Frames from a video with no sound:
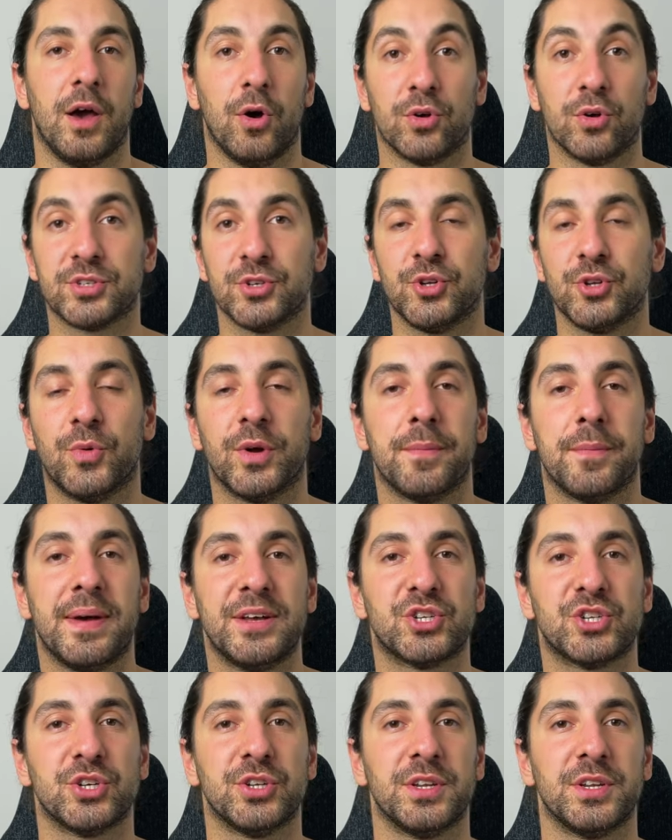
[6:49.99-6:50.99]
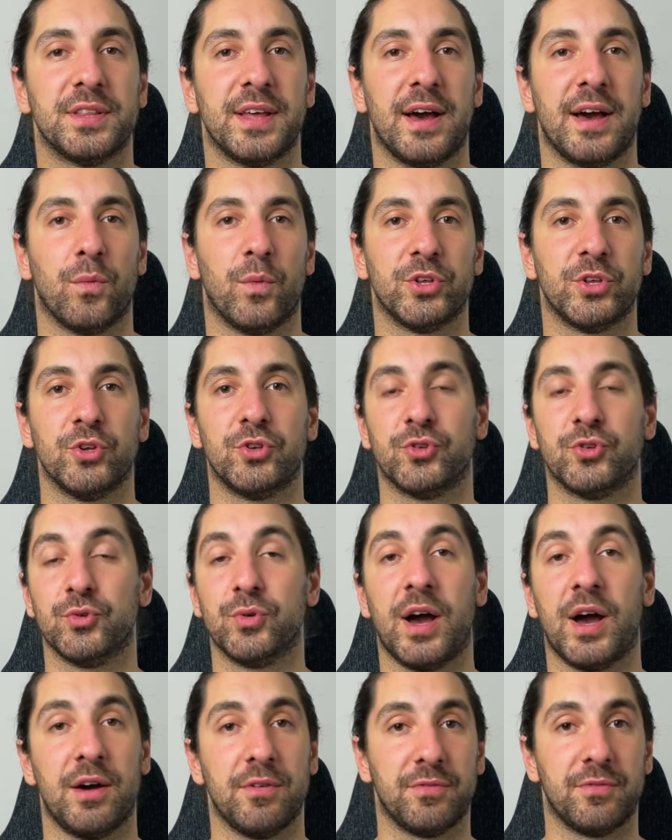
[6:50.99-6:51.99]
Also do want to mention that when you do
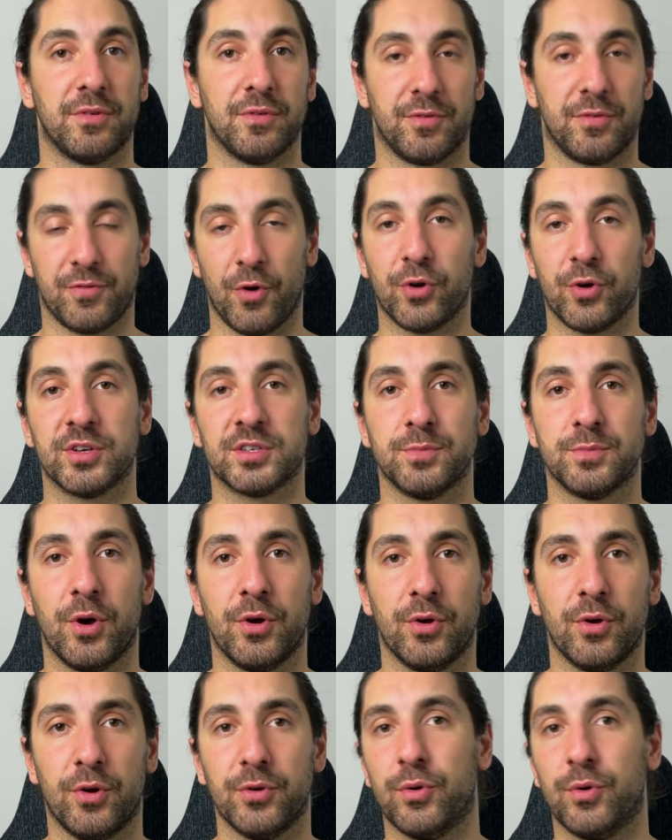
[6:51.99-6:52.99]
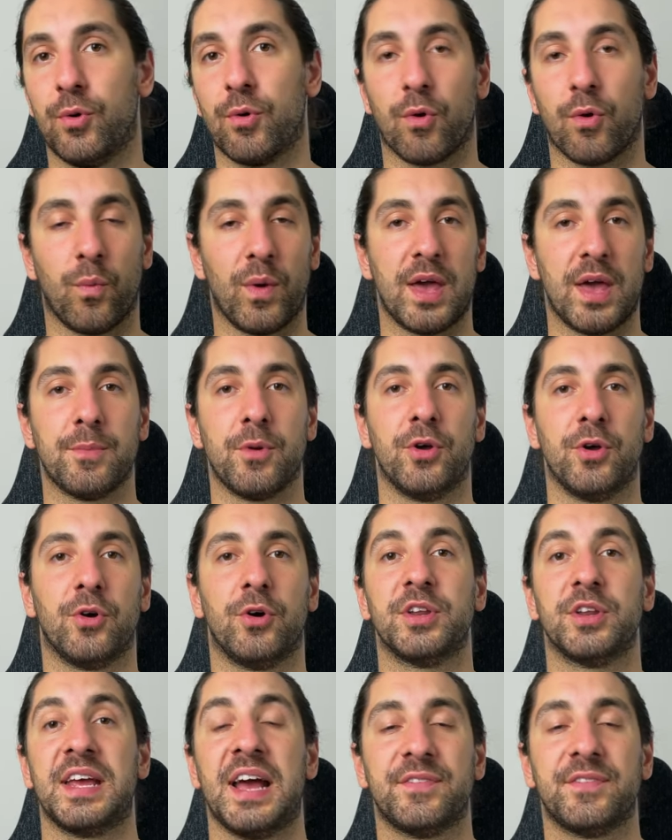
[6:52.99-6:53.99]
have focus mode on or aware mode
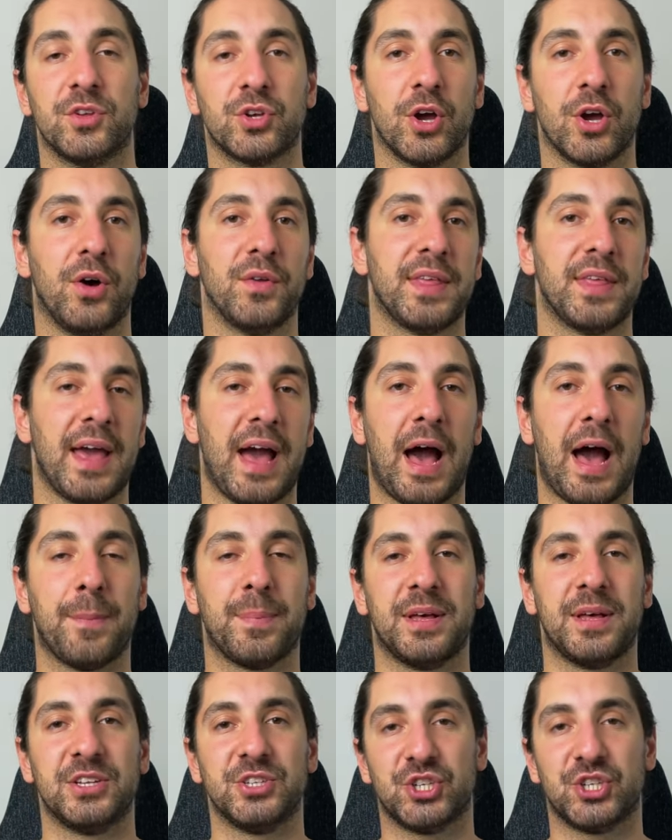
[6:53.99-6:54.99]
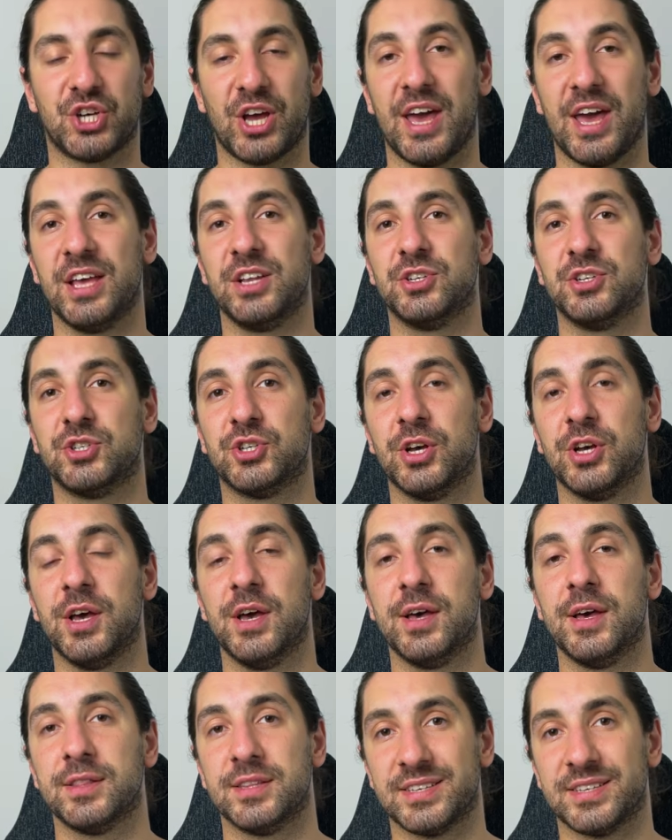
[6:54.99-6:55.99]
on, you have to go on the app and change
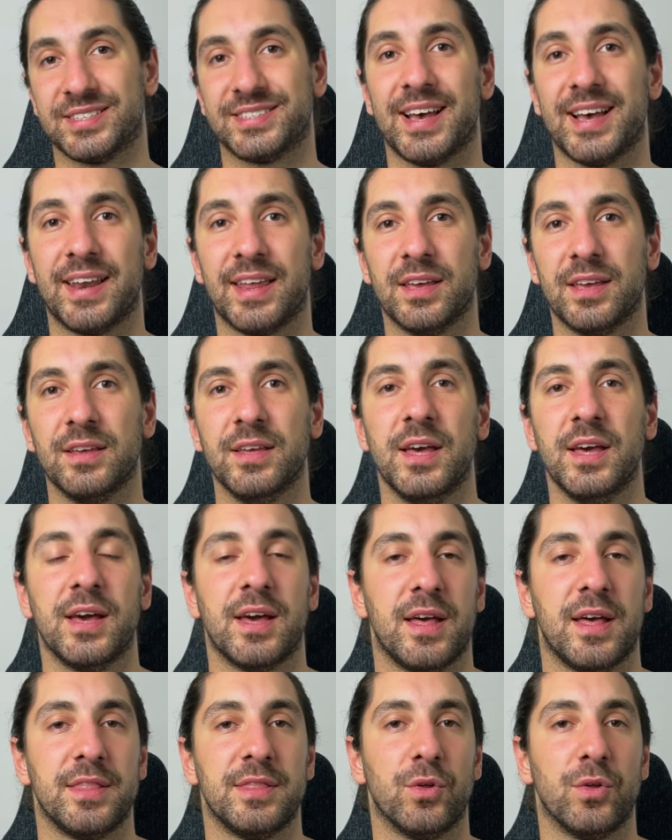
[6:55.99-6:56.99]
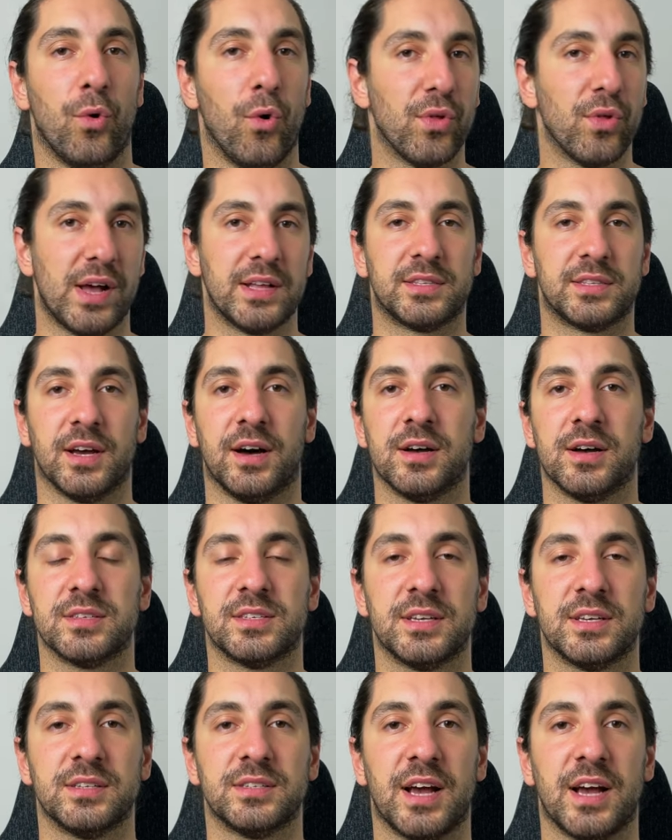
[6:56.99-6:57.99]
the setting, and all that does
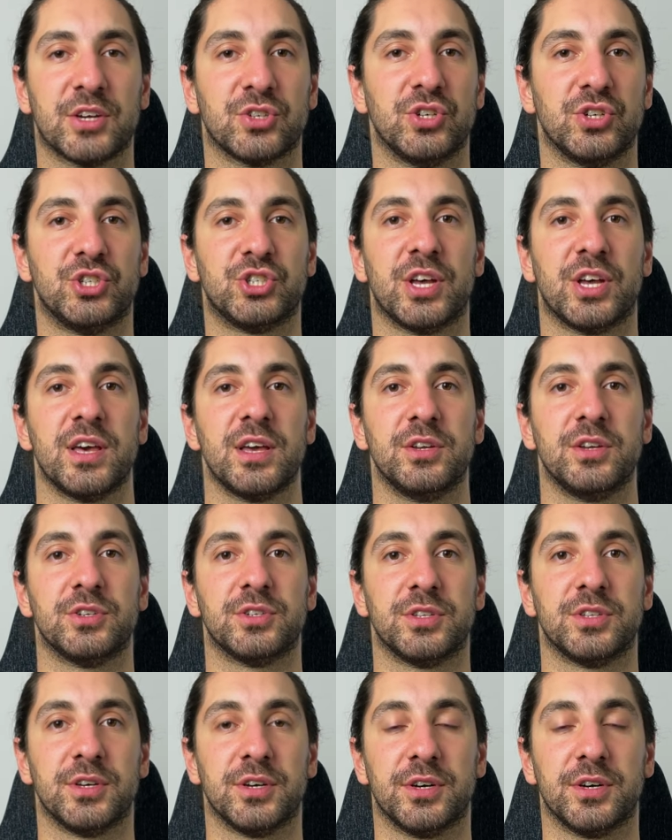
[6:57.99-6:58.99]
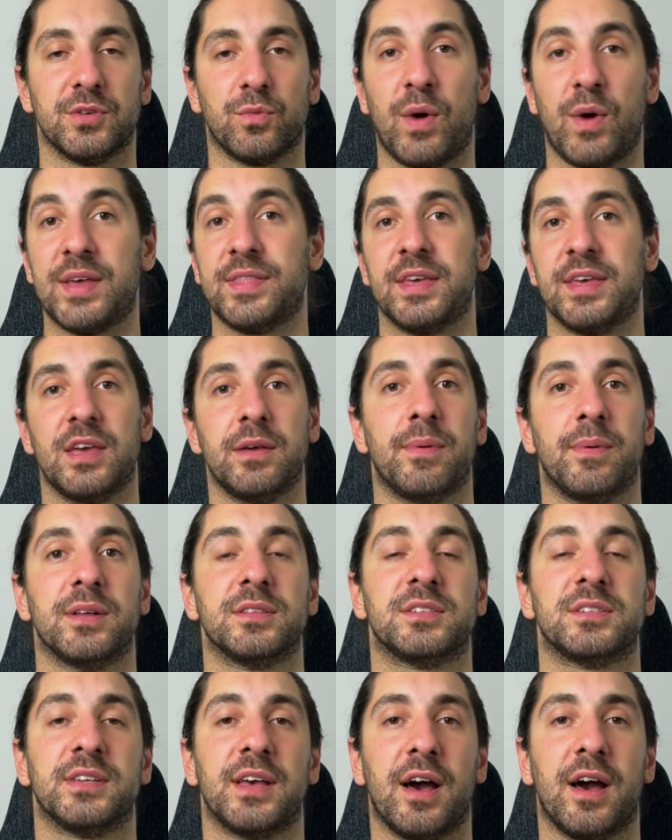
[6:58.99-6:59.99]
is actually change the way the earbuds
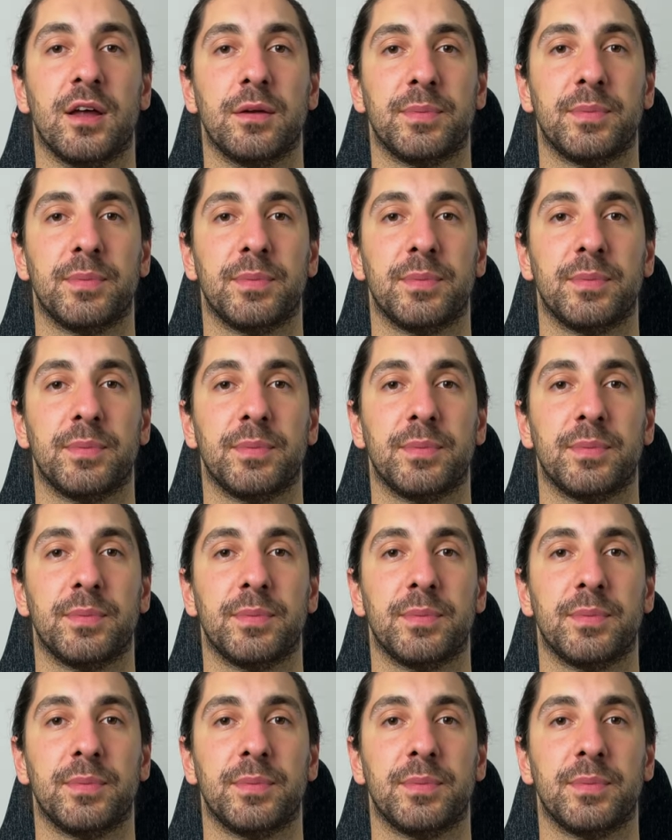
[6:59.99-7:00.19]
sound